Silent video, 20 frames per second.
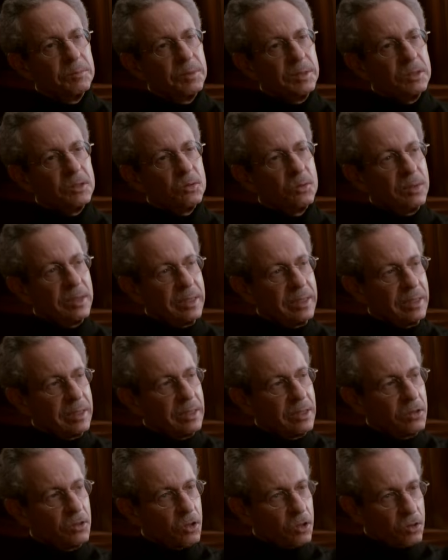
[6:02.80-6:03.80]

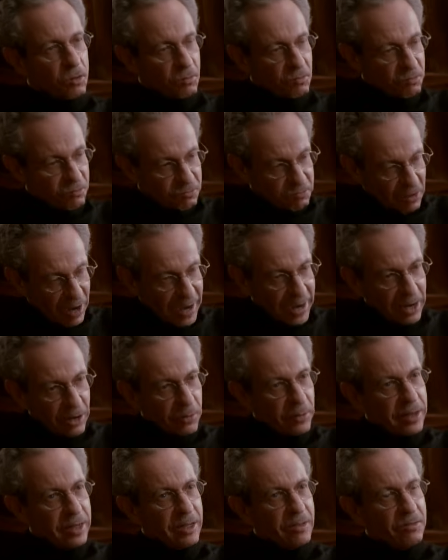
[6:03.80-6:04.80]
between the
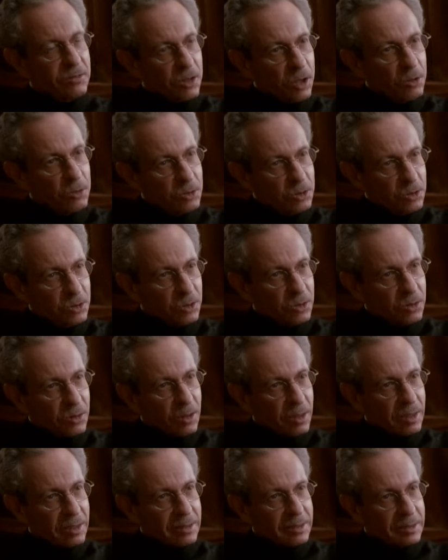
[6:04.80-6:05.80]
firing of those
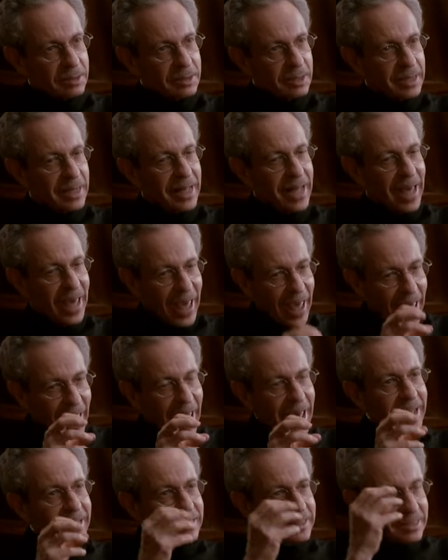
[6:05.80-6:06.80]
neurons
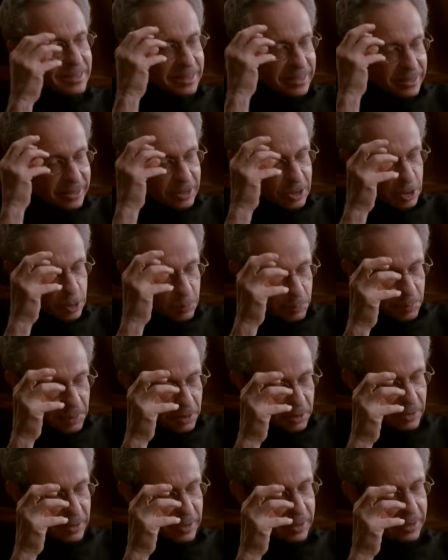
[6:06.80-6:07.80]
and the
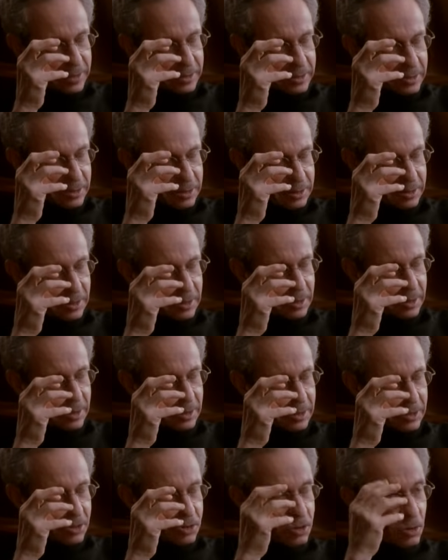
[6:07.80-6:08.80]
experience,
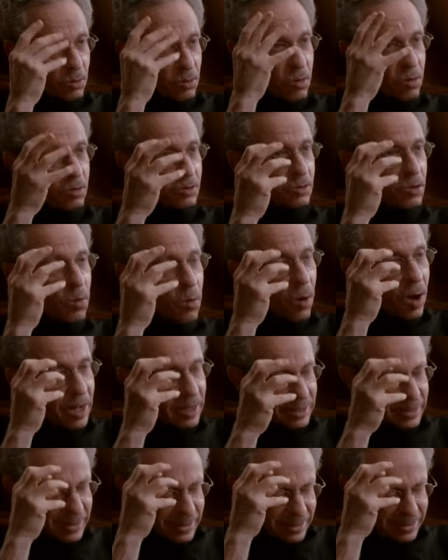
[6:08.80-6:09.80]
the so-called
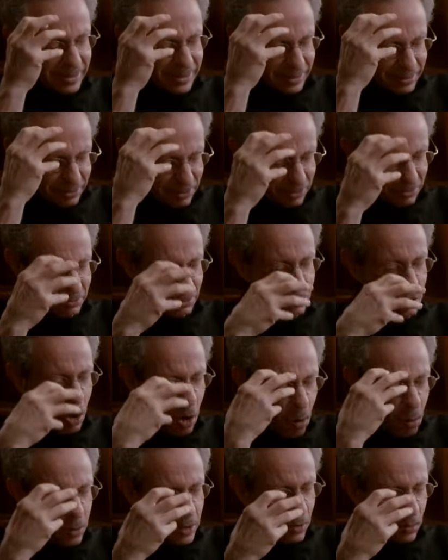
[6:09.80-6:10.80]
qualia, the
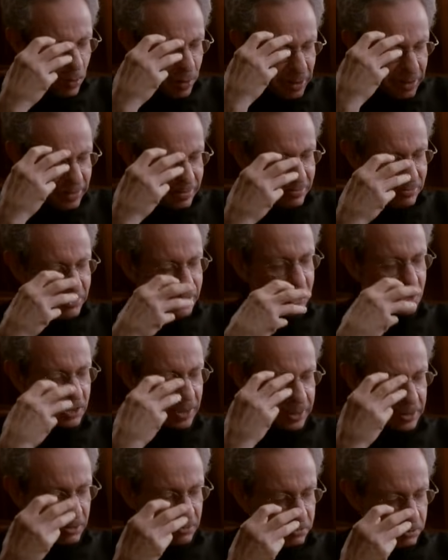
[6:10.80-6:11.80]
knowing what it feels
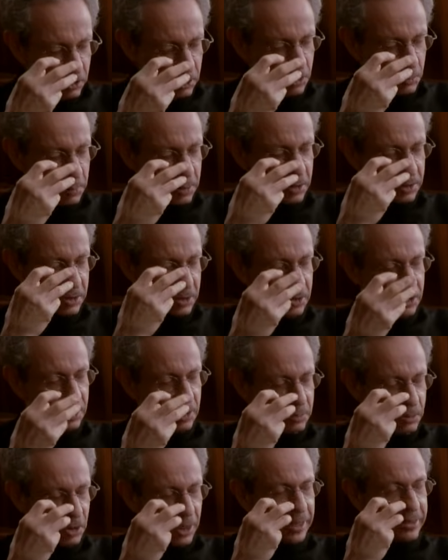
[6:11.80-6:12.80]
like, the first-person
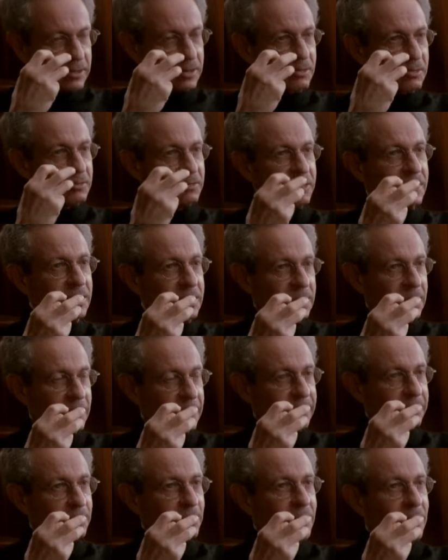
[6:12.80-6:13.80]
subjective
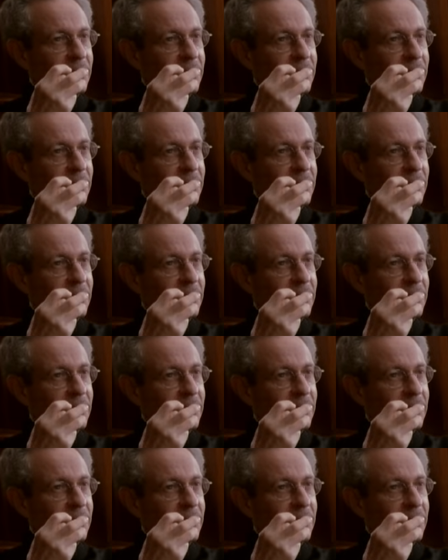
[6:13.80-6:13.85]
feeling